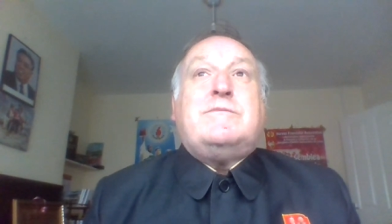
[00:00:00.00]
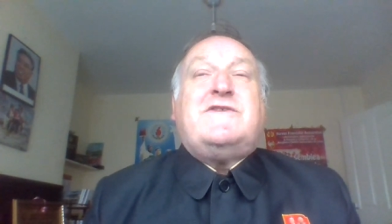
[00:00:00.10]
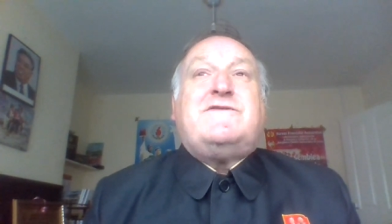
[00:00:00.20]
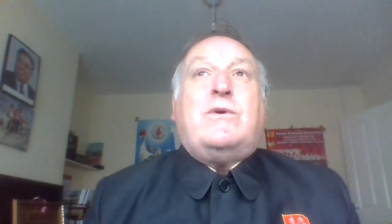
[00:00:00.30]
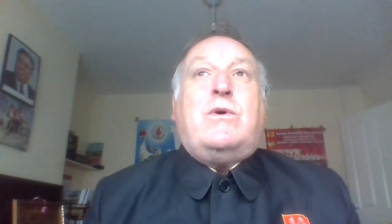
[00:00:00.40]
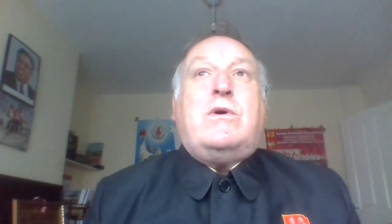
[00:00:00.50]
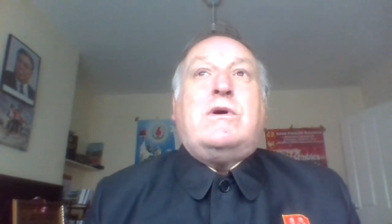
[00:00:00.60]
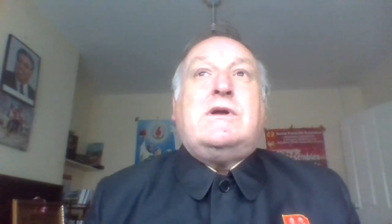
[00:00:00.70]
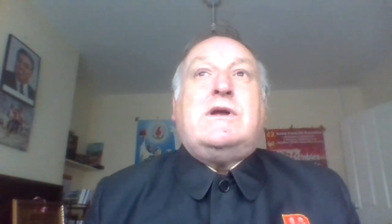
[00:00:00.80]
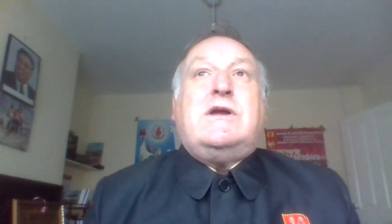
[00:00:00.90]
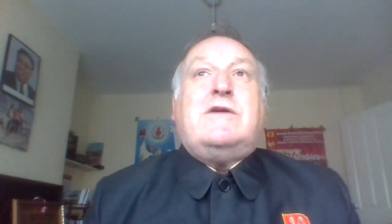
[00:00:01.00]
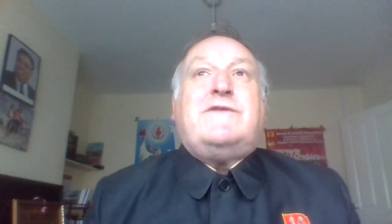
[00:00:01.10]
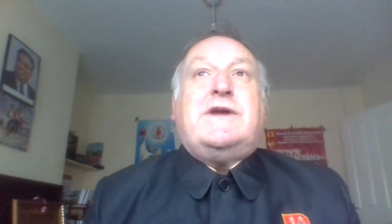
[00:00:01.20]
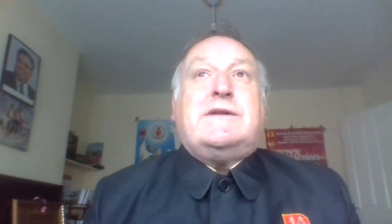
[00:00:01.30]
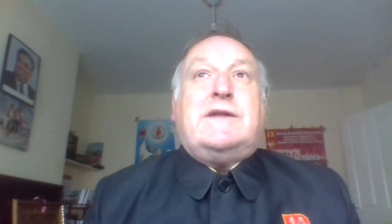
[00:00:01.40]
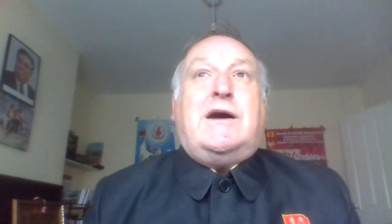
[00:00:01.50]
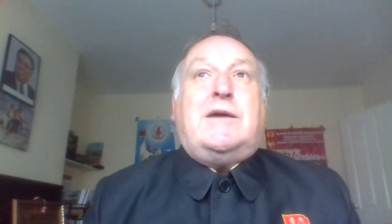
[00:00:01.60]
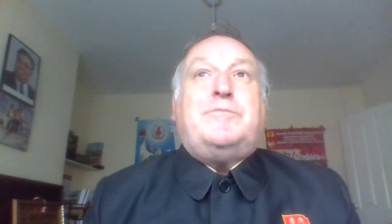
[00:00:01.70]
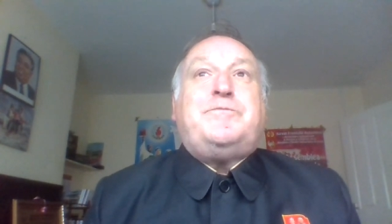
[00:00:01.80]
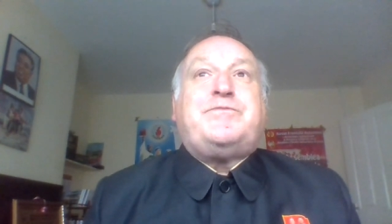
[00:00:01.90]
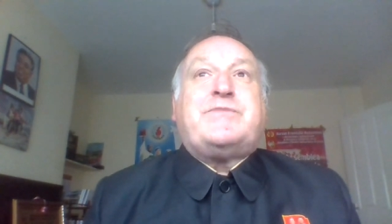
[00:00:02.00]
before Vietnam.